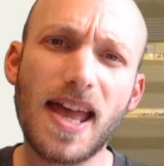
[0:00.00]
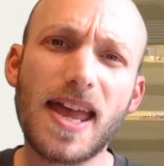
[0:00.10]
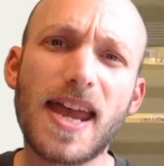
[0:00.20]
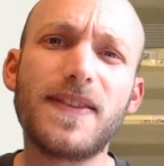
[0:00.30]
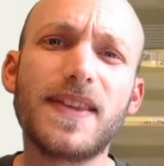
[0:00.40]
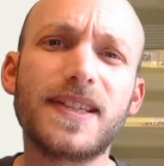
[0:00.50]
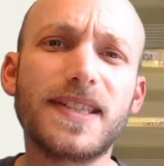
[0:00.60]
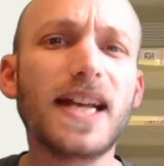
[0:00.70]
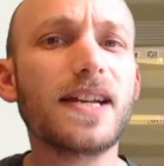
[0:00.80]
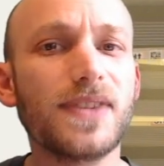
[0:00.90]
And then the
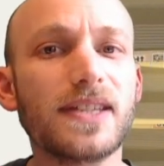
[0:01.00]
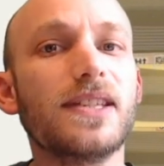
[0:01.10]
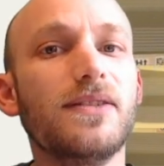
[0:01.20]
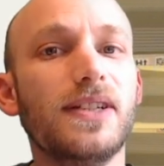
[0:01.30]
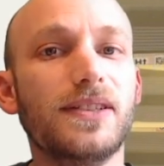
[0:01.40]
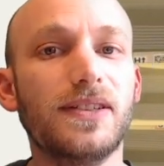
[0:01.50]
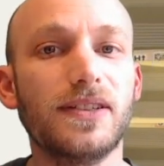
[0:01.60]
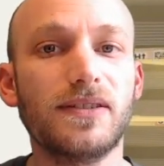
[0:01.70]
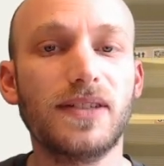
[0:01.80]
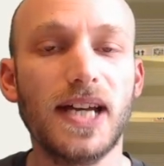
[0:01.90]
second thing that you need to
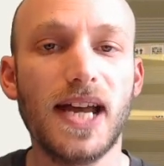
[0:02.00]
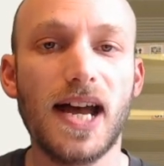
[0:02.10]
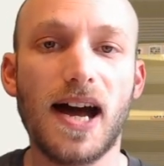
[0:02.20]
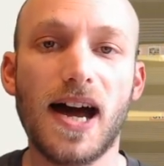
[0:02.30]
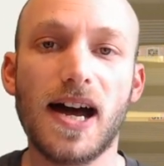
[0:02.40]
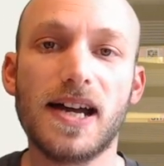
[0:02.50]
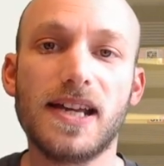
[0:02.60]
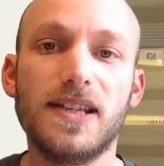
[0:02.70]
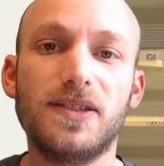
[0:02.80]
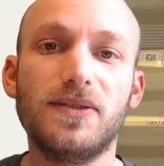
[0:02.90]
do
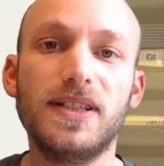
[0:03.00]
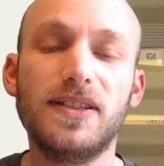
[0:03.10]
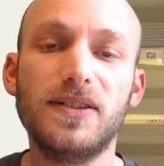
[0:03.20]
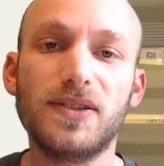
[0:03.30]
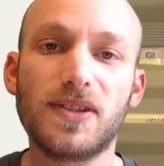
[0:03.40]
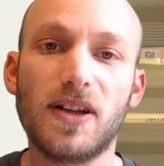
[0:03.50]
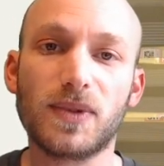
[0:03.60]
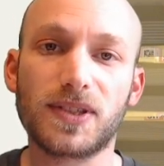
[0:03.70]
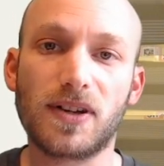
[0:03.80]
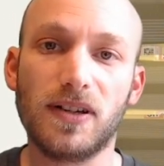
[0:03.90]
is you need to install
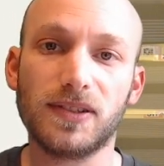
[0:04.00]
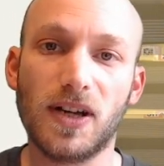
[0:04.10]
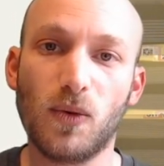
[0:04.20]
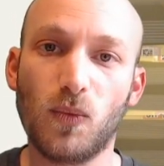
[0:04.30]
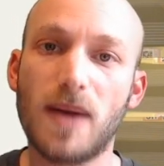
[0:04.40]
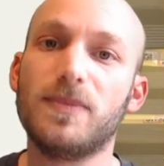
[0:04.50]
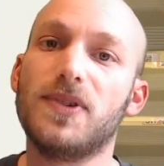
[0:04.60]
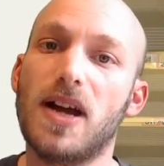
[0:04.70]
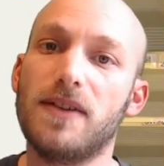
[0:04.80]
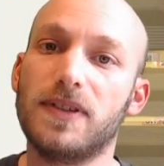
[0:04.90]
what's called a
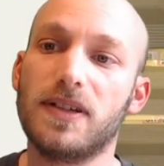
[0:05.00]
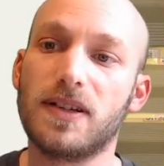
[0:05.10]
WebDriver.